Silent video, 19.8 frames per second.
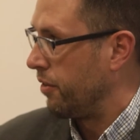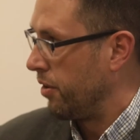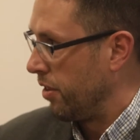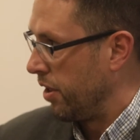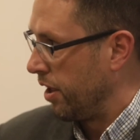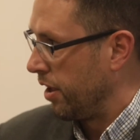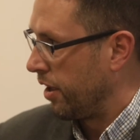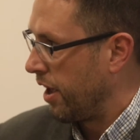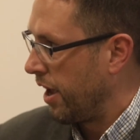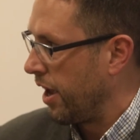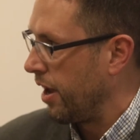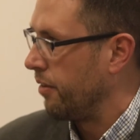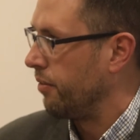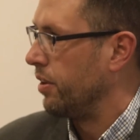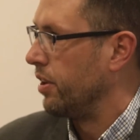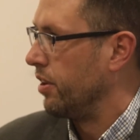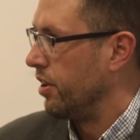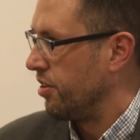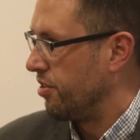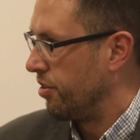they calved,
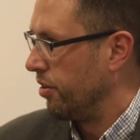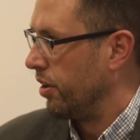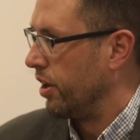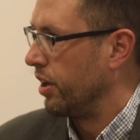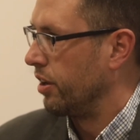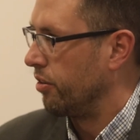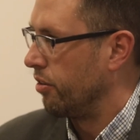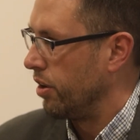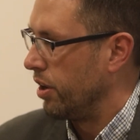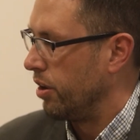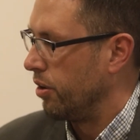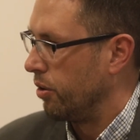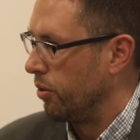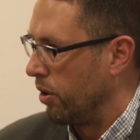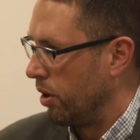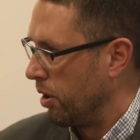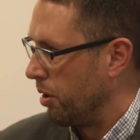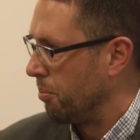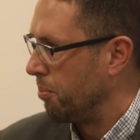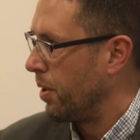then they still had greater
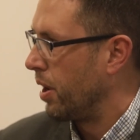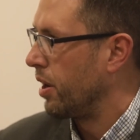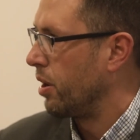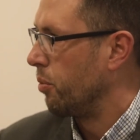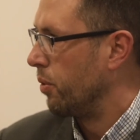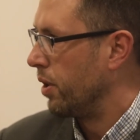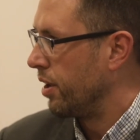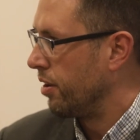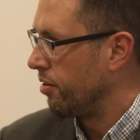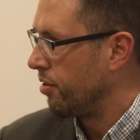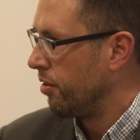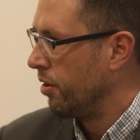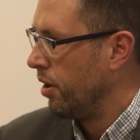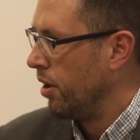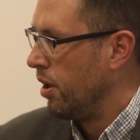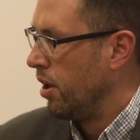body weights.